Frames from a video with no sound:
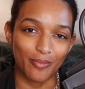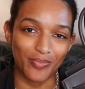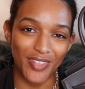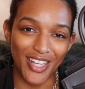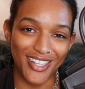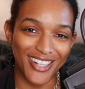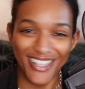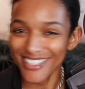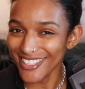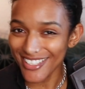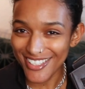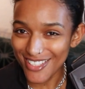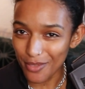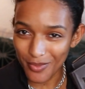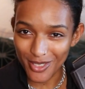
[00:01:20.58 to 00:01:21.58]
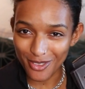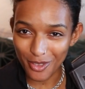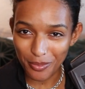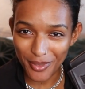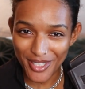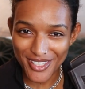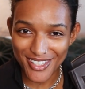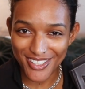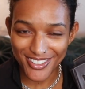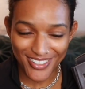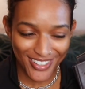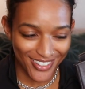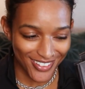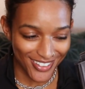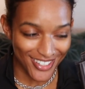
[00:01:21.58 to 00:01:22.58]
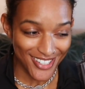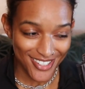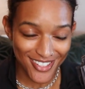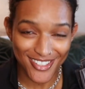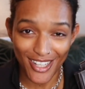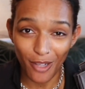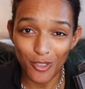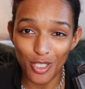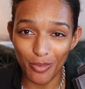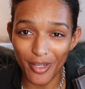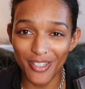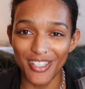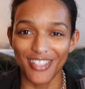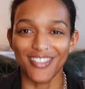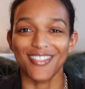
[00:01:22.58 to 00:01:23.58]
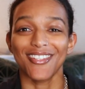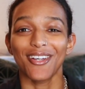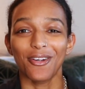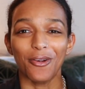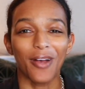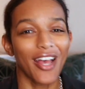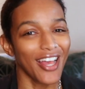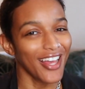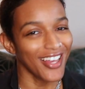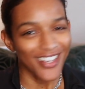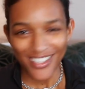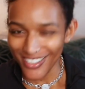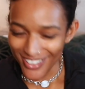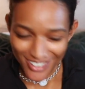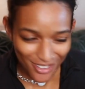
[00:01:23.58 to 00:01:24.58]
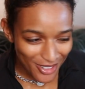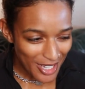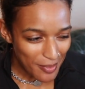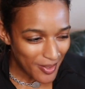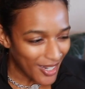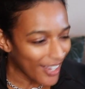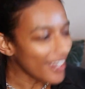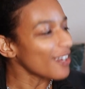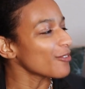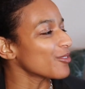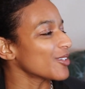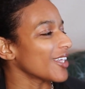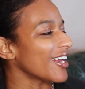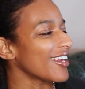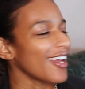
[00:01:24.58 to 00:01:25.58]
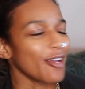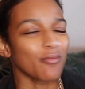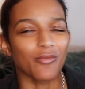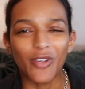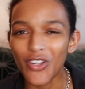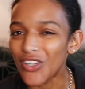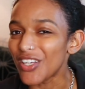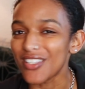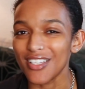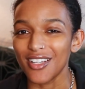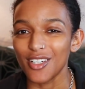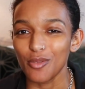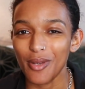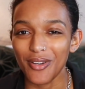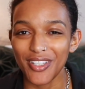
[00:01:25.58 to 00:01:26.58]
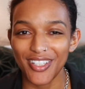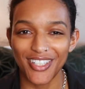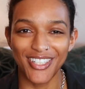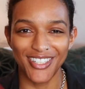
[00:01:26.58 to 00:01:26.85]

and I did get something to replace it, and it is a slouchy Birkin. So you know, keep an eye out for that. I'm very excited about it.